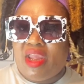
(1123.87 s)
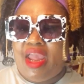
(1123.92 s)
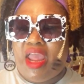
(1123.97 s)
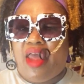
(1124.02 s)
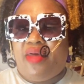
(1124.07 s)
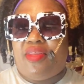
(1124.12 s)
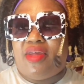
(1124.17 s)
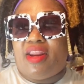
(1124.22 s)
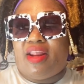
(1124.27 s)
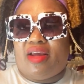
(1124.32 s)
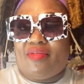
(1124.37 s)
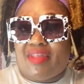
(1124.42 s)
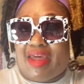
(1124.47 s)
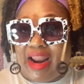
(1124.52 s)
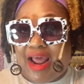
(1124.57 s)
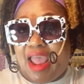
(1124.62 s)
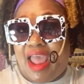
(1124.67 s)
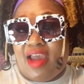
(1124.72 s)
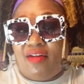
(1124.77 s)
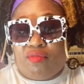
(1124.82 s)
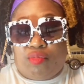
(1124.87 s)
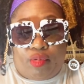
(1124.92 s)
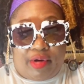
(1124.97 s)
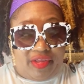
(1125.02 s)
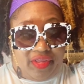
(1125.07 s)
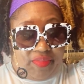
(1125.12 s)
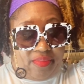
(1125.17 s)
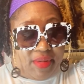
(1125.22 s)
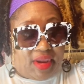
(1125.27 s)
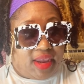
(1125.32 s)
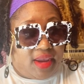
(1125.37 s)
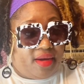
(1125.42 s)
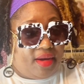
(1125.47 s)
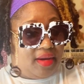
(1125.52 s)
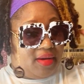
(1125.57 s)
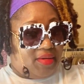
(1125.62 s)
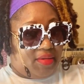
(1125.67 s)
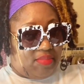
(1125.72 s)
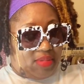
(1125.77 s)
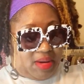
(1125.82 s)
And then that I have with me
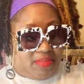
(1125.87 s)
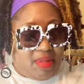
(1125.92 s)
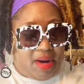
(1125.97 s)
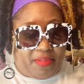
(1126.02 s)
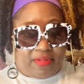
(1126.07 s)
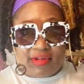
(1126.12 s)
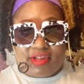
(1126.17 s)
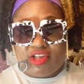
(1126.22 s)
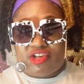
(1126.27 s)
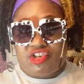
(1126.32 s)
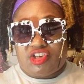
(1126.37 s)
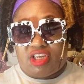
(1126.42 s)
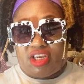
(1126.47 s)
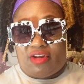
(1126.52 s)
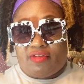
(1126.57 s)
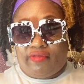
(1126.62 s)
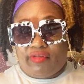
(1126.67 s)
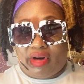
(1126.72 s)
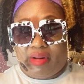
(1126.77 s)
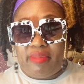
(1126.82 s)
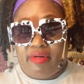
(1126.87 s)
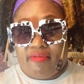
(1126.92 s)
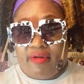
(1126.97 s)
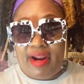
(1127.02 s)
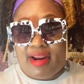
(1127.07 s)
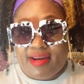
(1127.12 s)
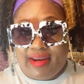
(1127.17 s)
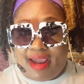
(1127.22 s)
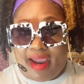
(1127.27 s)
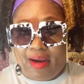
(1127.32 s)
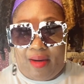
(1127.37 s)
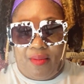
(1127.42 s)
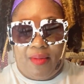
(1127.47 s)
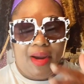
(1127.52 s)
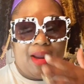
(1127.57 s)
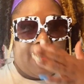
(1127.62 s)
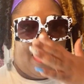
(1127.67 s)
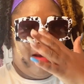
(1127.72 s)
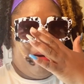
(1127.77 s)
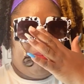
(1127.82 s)
in my possession in front of me right now.
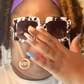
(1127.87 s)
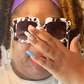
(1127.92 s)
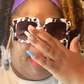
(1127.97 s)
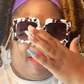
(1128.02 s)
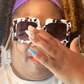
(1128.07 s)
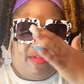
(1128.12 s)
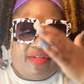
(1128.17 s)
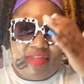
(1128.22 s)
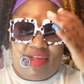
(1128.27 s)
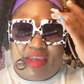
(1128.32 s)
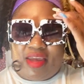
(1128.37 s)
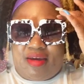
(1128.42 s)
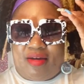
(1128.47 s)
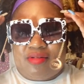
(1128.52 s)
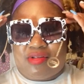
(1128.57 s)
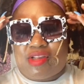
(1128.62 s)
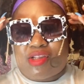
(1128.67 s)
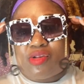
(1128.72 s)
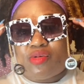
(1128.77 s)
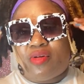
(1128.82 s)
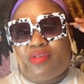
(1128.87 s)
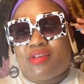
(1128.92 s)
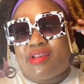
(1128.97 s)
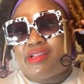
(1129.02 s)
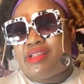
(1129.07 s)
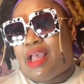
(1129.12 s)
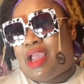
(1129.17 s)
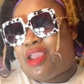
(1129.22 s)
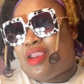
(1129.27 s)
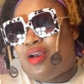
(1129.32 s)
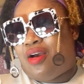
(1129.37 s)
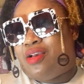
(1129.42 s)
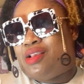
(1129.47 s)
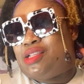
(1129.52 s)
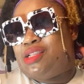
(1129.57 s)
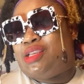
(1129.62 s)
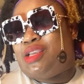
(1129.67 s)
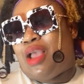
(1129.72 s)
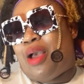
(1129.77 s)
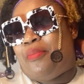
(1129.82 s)
But everything else is on the site, y'all.
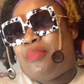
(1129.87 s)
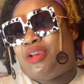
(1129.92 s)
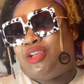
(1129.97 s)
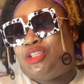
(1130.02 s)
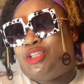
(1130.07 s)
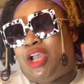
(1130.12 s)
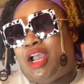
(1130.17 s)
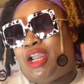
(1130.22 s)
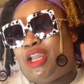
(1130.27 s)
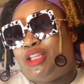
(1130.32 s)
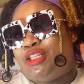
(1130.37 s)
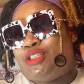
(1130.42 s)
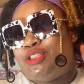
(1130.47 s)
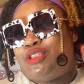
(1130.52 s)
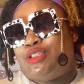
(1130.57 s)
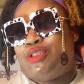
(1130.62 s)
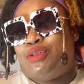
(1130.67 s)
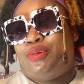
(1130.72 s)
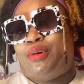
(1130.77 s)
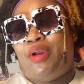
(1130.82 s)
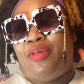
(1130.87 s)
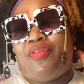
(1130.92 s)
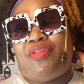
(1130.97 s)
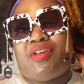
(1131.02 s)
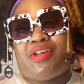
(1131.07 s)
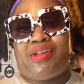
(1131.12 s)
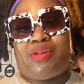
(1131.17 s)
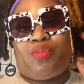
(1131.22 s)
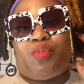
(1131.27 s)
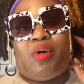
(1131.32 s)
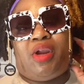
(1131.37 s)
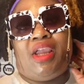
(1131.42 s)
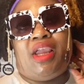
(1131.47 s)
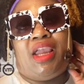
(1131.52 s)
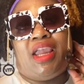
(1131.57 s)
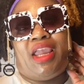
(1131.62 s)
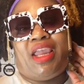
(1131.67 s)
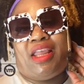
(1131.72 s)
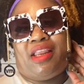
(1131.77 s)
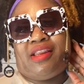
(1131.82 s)
So y'all make sure I get into it this week,
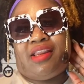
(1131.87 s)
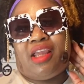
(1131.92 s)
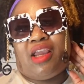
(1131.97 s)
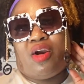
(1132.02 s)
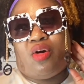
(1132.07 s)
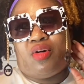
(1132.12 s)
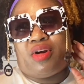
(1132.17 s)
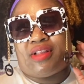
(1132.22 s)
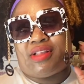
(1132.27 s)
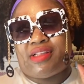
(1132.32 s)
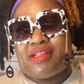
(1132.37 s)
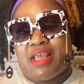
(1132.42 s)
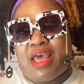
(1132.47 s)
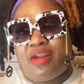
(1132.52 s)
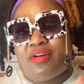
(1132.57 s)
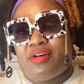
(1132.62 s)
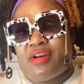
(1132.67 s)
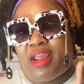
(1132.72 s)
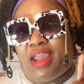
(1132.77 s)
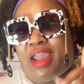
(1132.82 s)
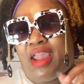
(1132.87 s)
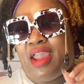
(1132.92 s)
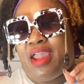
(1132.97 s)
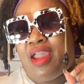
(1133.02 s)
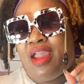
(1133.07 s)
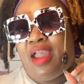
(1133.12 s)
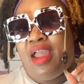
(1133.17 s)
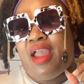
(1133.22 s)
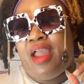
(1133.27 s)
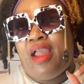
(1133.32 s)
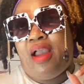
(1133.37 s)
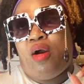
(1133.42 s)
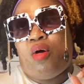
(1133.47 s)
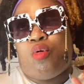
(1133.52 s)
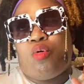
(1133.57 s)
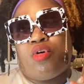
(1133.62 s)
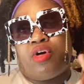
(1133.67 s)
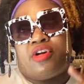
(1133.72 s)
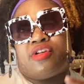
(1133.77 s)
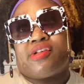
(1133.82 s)
ending on Saturday
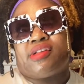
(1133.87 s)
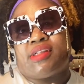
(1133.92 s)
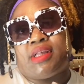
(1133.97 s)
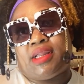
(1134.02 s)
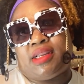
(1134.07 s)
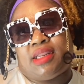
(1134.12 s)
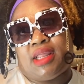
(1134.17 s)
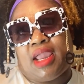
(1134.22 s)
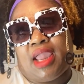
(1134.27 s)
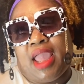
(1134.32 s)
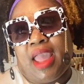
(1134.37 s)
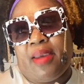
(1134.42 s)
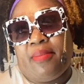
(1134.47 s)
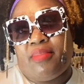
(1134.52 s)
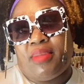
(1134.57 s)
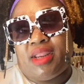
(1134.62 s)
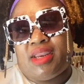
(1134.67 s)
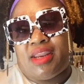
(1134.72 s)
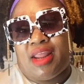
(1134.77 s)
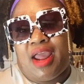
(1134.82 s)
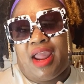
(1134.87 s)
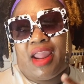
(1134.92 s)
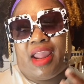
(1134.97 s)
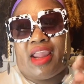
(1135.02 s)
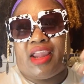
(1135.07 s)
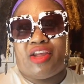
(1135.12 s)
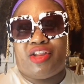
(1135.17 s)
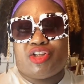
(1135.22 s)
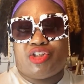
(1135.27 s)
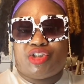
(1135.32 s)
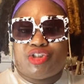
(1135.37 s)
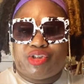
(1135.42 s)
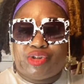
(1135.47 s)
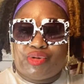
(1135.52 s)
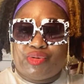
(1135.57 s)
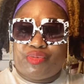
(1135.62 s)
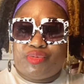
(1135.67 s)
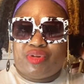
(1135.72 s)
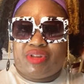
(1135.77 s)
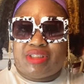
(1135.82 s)
or Sunday at midnight.
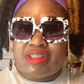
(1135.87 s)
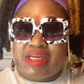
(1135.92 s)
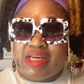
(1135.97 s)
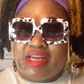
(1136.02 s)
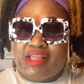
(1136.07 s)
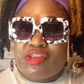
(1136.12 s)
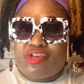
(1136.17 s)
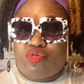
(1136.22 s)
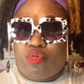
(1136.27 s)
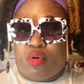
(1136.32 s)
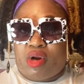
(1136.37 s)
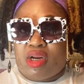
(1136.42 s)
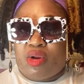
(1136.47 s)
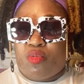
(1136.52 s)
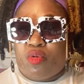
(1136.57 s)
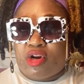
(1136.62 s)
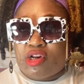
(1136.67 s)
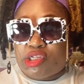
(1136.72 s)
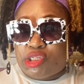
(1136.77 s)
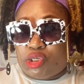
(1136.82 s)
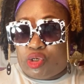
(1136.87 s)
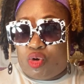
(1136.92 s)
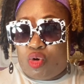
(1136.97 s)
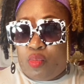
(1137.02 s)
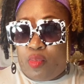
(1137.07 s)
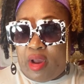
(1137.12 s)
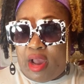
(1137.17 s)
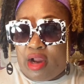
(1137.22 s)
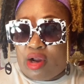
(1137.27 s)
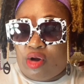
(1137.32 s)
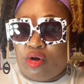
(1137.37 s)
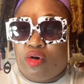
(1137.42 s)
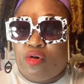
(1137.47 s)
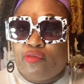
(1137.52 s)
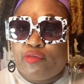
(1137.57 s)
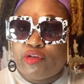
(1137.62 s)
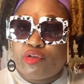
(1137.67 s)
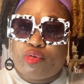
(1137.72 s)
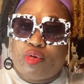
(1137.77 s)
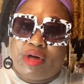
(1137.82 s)
Juneteenth 21 is the coupon code
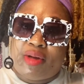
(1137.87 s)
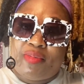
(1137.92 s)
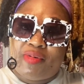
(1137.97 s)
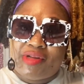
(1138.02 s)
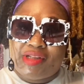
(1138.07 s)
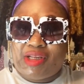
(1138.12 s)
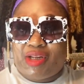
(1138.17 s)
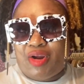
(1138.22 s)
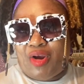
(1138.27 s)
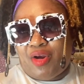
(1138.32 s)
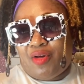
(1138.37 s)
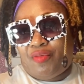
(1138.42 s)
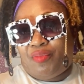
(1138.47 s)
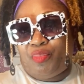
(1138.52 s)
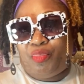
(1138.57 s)
for 20% off.